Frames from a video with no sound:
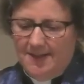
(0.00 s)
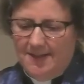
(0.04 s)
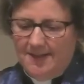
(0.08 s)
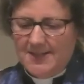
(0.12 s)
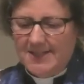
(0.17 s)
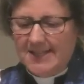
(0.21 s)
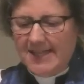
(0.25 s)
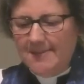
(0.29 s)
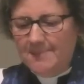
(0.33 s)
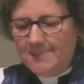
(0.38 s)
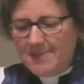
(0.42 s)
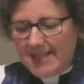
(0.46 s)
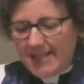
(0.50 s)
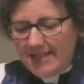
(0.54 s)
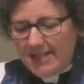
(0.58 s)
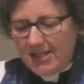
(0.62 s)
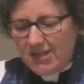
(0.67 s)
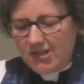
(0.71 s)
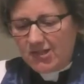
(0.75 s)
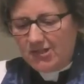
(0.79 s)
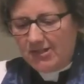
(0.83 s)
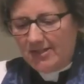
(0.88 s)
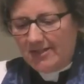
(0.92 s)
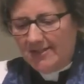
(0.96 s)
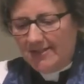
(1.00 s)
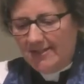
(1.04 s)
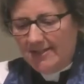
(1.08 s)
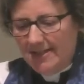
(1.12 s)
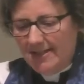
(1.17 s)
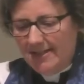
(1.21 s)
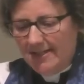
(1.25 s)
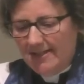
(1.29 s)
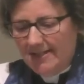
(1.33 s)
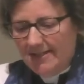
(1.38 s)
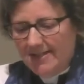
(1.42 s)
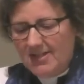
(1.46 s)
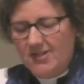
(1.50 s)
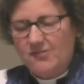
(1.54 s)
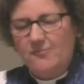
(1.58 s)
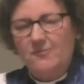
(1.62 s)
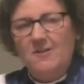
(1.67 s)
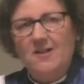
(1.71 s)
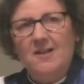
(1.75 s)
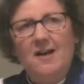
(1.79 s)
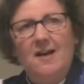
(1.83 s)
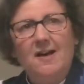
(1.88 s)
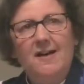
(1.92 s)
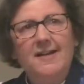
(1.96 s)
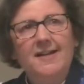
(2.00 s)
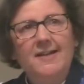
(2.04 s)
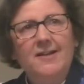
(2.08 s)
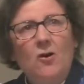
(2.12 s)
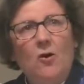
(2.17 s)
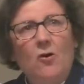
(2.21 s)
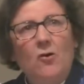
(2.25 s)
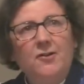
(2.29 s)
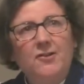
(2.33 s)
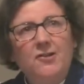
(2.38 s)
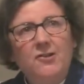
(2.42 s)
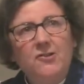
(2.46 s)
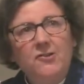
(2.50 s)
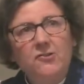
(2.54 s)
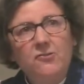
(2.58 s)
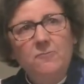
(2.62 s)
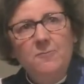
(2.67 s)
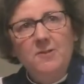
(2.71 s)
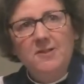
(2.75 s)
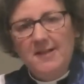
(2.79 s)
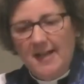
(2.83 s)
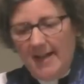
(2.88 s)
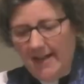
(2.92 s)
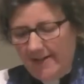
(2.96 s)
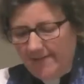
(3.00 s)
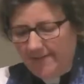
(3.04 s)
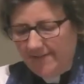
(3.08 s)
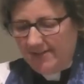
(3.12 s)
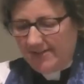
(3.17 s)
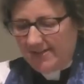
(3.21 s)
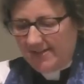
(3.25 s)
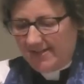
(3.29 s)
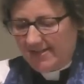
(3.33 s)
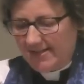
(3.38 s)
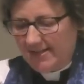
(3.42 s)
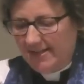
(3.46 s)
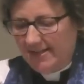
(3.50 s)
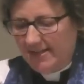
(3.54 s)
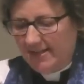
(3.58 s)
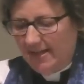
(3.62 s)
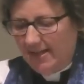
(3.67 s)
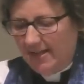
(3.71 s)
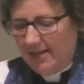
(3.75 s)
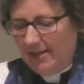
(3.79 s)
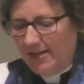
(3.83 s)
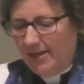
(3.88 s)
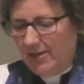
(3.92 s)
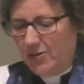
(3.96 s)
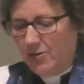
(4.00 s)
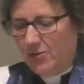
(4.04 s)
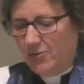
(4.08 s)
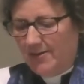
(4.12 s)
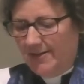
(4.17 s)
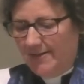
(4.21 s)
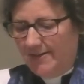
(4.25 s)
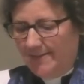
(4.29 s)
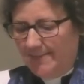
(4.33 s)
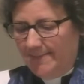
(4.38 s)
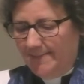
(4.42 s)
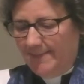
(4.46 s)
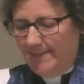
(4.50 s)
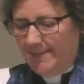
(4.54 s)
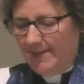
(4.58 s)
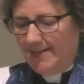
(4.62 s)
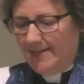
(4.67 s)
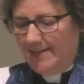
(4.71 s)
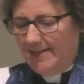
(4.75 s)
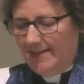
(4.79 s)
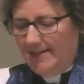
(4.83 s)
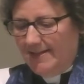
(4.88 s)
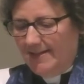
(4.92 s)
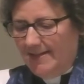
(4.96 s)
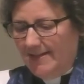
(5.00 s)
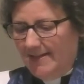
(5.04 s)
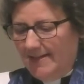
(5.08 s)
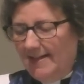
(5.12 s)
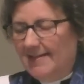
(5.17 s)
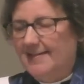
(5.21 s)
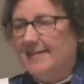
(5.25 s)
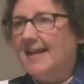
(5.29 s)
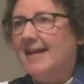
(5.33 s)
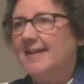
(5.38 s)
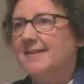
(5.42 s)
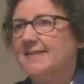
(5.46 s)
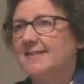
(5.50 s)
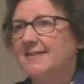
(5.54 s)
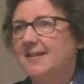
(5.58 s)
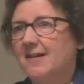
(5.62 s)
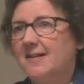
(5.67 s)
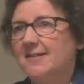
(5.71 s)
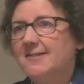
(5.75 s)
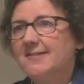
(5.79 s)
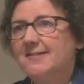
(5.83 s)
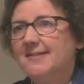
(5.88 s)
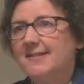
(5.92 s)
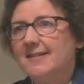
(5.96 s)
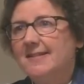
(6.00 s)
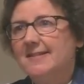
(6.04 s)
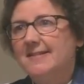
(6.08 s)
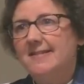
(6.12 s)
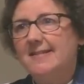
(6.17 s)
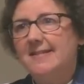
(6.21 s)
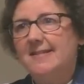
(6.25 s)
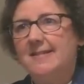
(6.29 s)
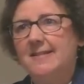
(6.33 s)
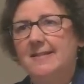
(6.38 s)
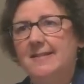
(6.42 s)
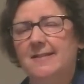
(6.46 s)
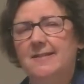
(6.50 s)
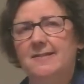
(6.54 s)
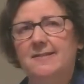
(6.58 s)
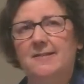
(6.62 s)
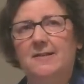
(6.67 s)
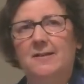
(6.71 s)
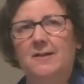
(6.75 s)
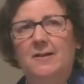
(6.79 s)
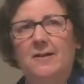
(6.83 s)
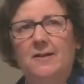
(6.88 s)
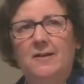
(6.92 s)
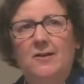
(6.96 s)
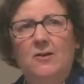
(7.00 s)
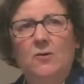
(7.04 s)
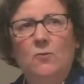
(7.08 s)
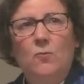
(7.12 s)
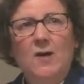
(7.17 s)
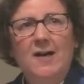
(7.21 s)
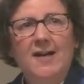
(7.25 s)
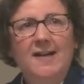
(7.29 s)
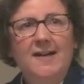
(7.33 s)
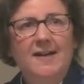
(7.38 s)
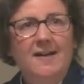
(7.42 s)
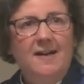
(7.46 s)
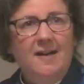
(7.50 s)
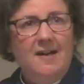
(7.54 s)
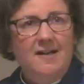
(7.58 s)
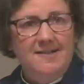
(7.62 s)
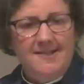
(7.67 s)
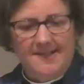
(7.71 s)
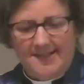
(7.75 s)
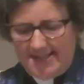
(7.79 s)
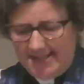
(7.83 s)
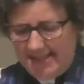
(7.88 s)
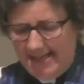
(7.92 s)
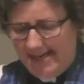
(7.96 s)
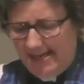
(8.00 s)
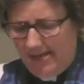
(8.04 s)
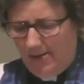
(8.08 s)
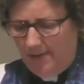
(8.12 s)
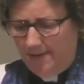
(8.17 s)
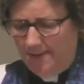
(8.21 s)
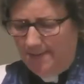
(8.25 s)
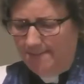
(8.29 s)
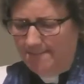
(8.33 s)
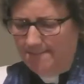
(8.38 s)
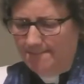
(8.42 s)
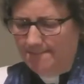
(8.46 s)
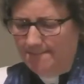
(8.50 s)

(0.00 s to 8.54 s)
The temptation is relying on human effort alone, and that does indeed wear us down.